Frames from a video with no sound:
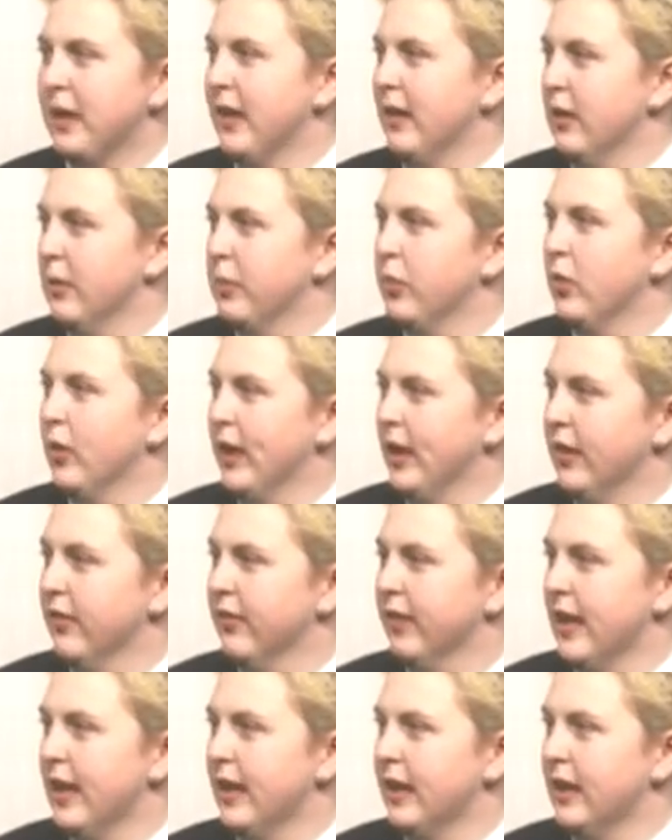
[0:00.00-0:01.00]
made a point
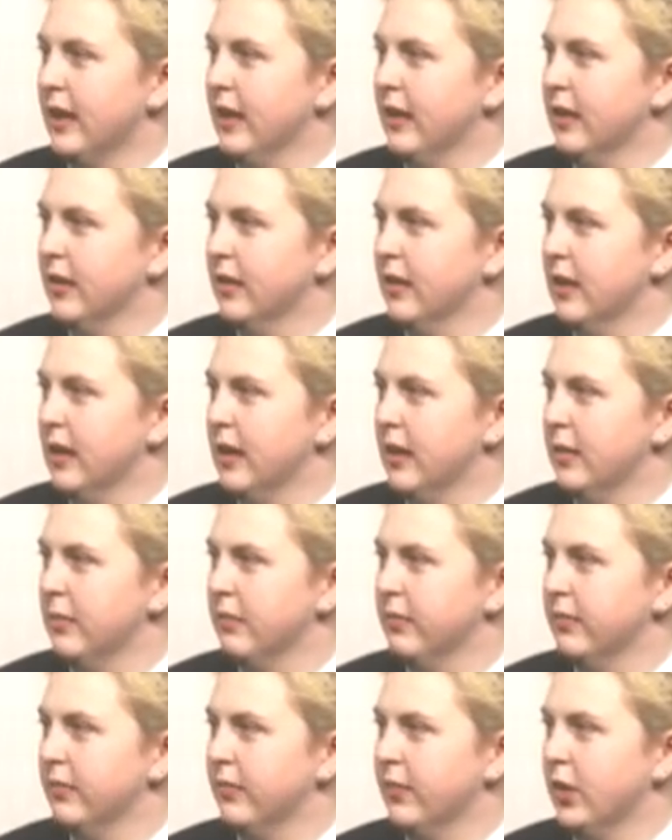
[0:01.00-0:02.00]
of that in
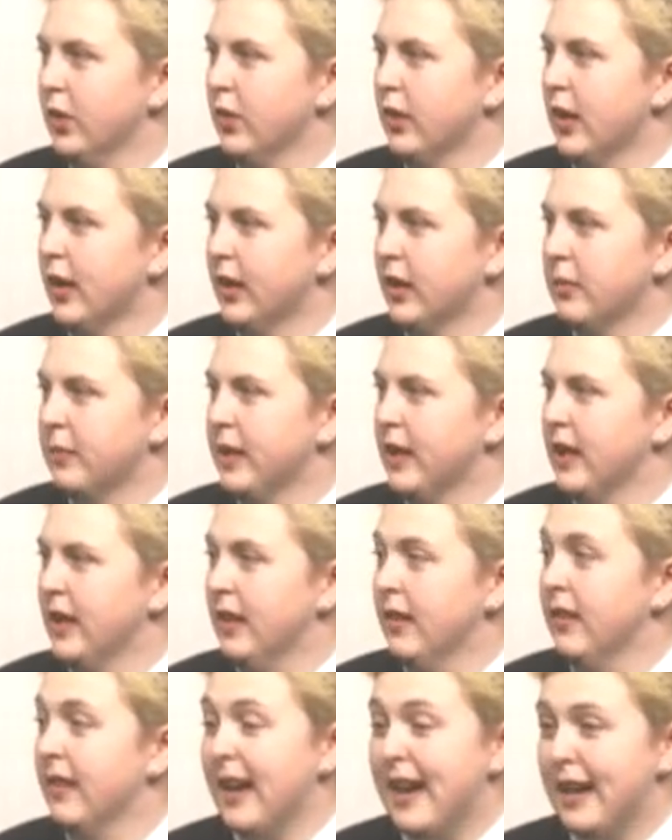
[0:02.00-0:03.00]
um, your argument
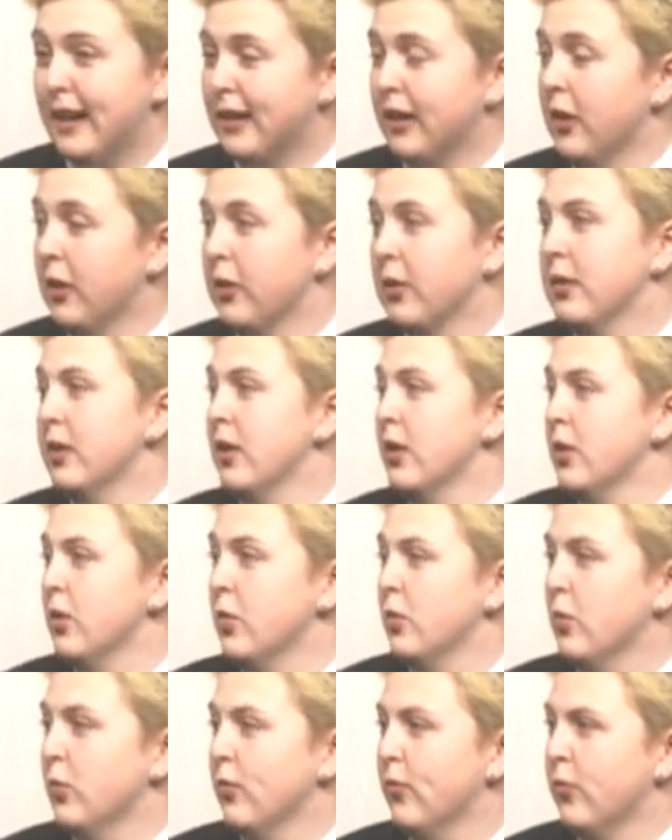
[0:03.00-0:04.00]
in the ECHO
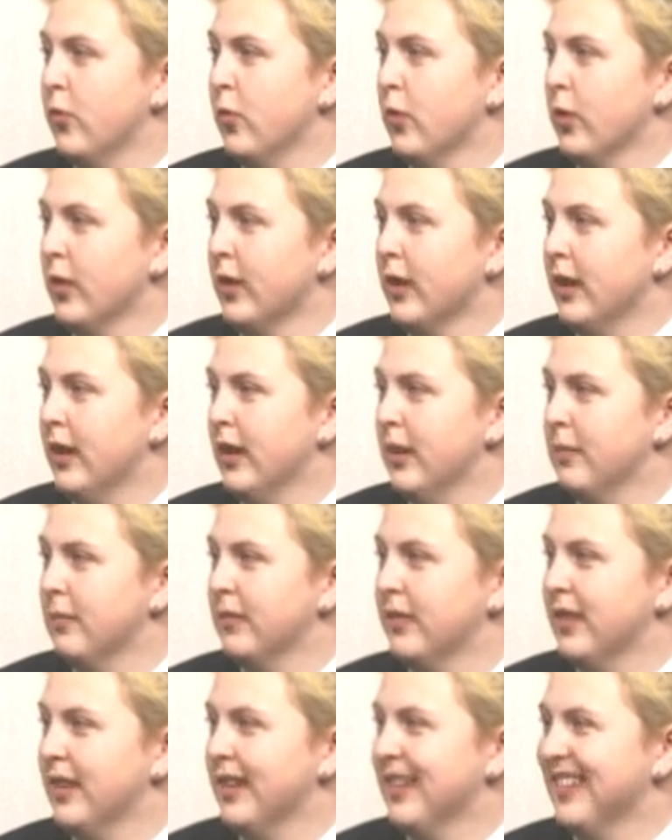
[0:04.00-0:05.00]
for
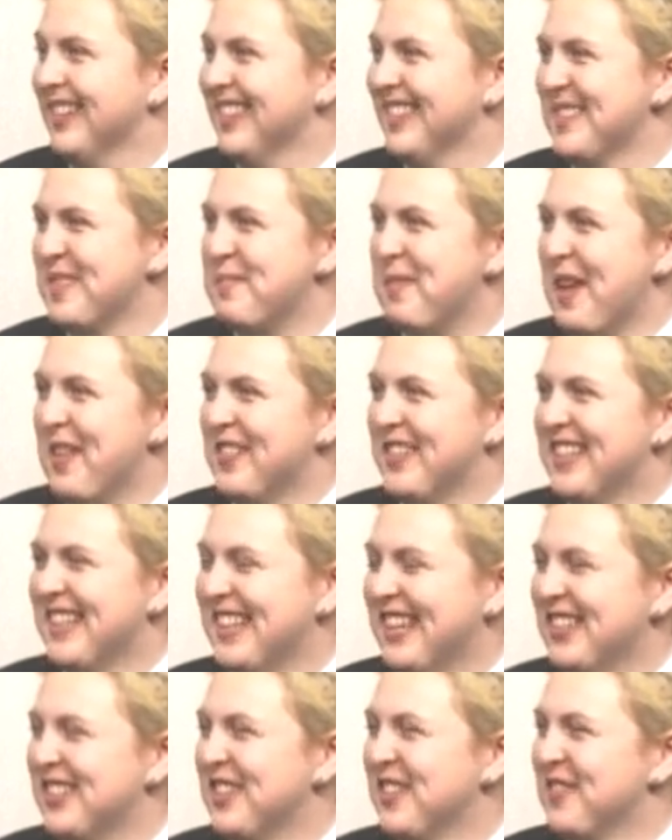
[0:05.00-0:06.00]
um, the
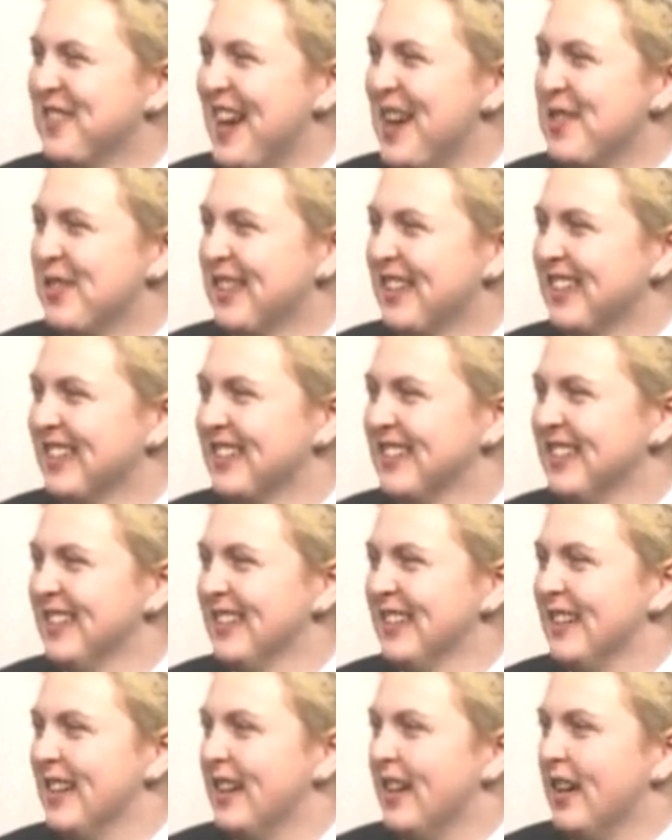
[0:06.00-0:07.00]
privatization of housing.
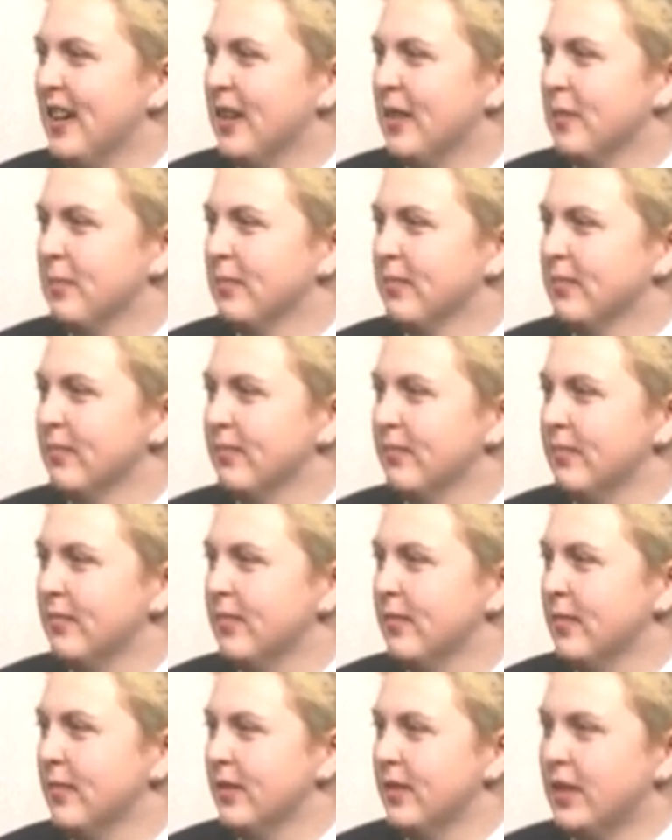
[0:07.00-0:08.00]
Um,
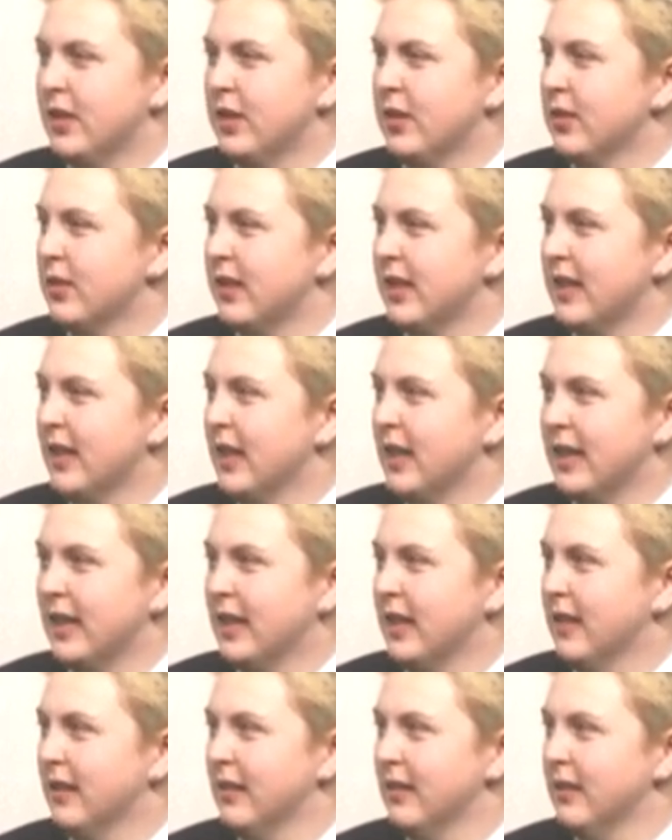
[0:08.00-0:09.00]
do you see
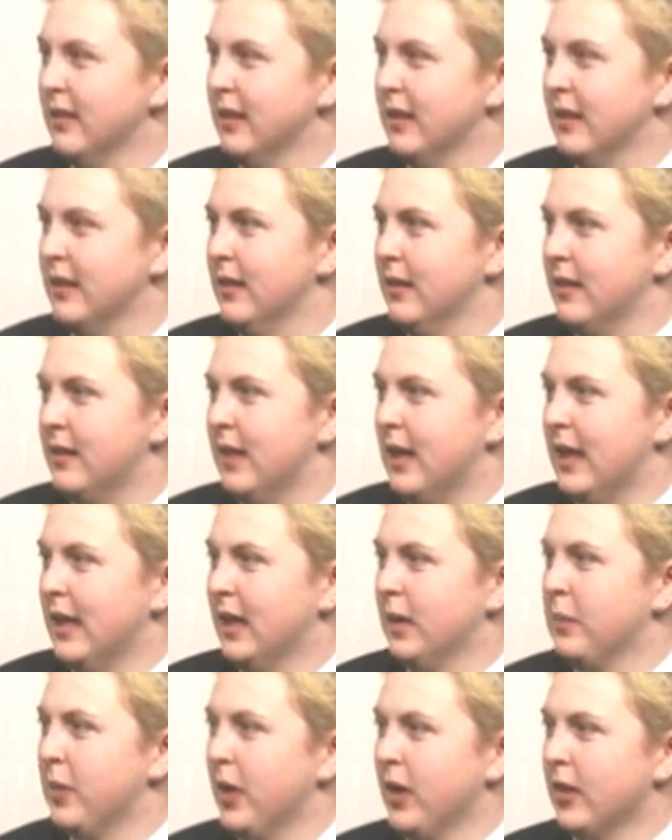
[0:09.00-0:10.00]
any,
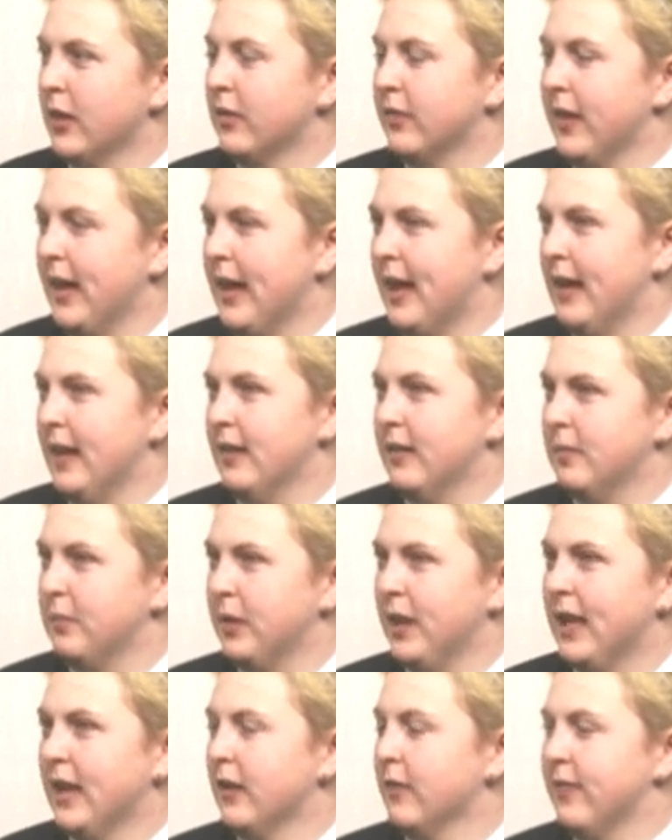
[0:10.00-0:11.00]
any part of that
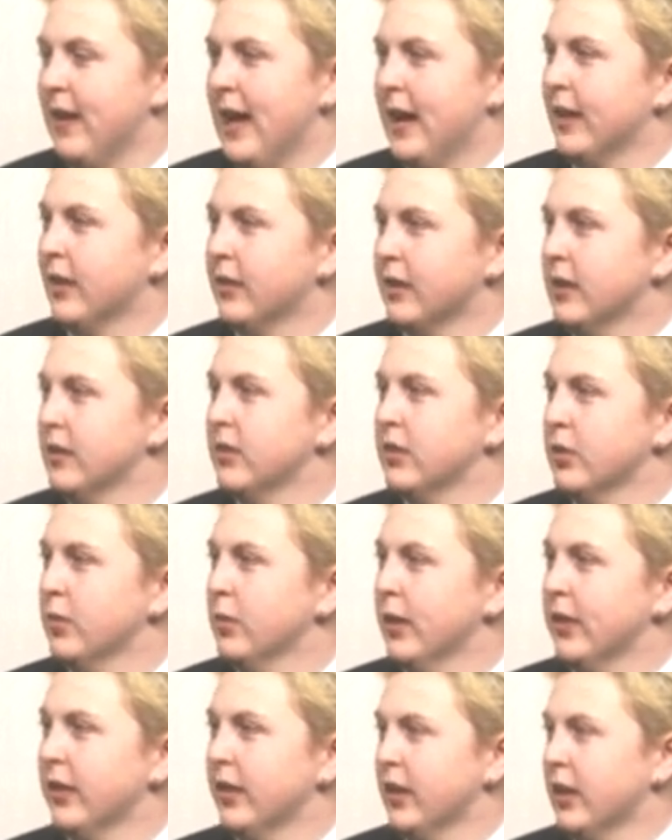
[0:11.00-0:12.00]
playing a factor into
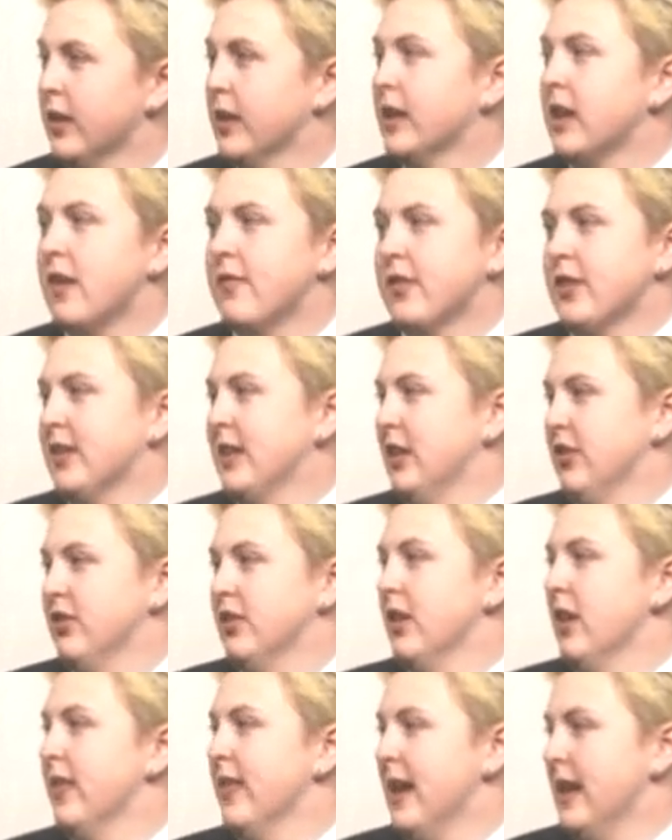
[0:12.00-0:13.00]
what the current
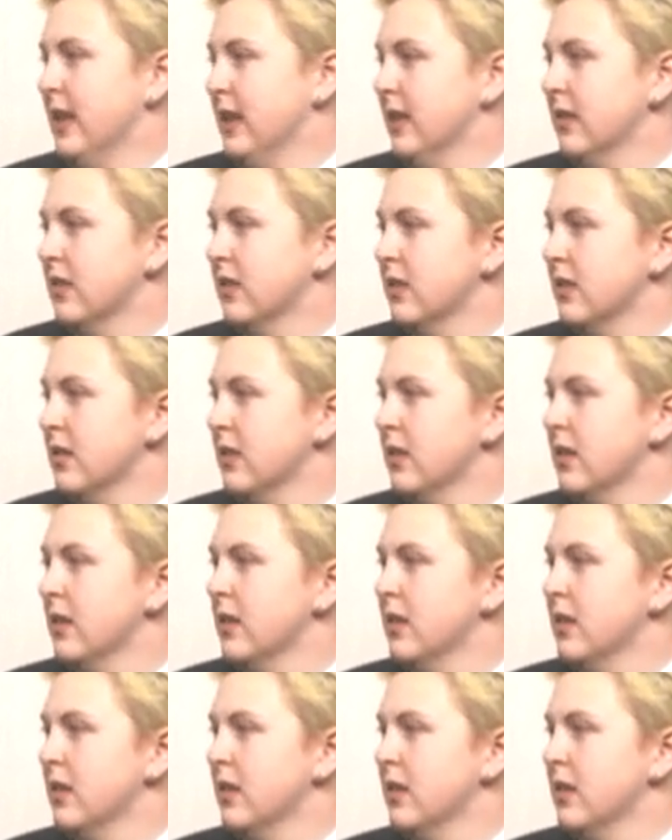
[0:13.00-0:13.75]
conversation on that is?